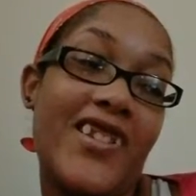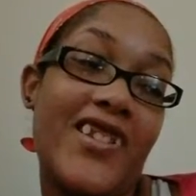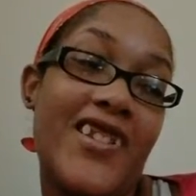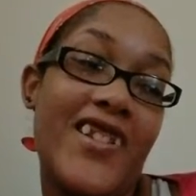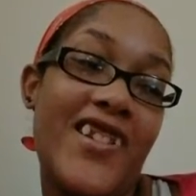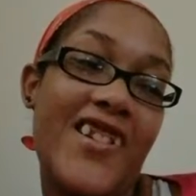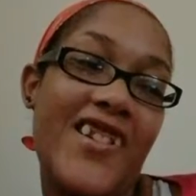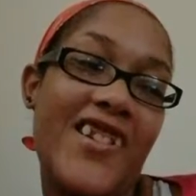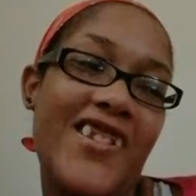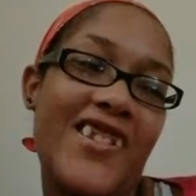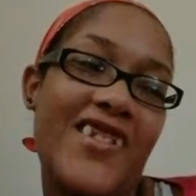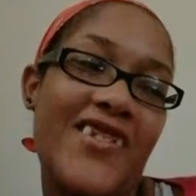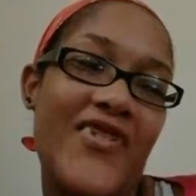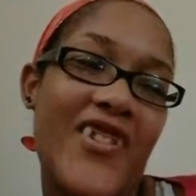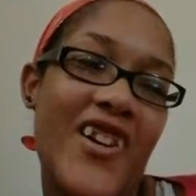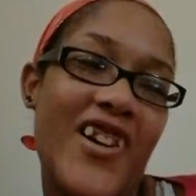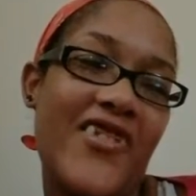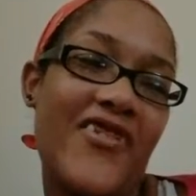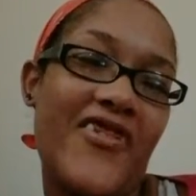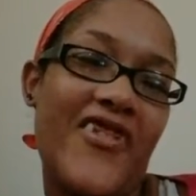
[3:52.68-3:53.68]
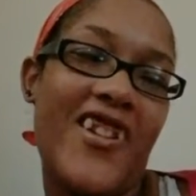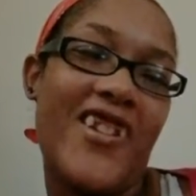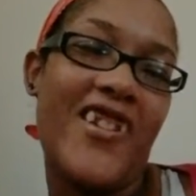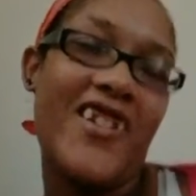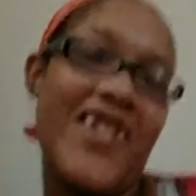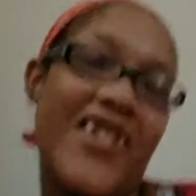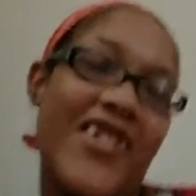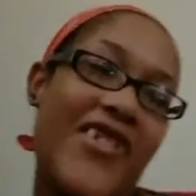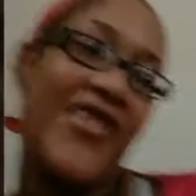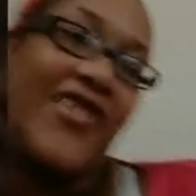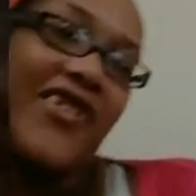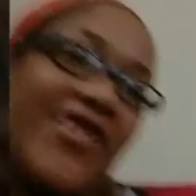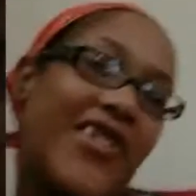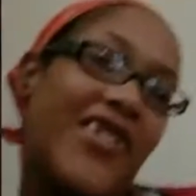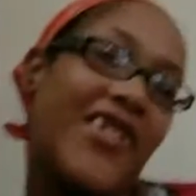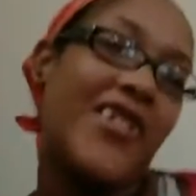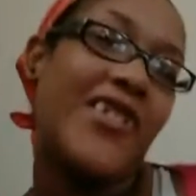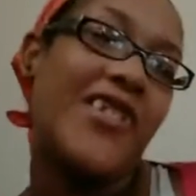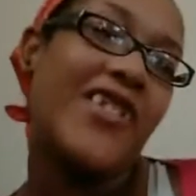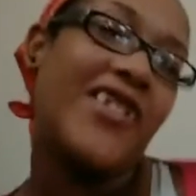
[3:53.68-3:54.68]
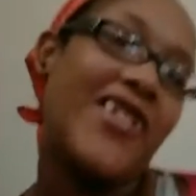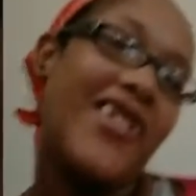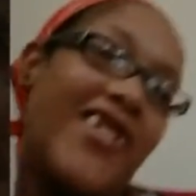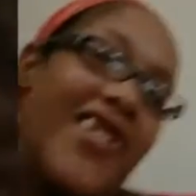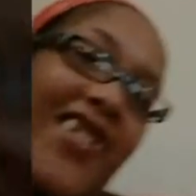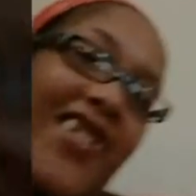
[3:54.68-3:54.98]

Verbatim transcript: He's smiling right now.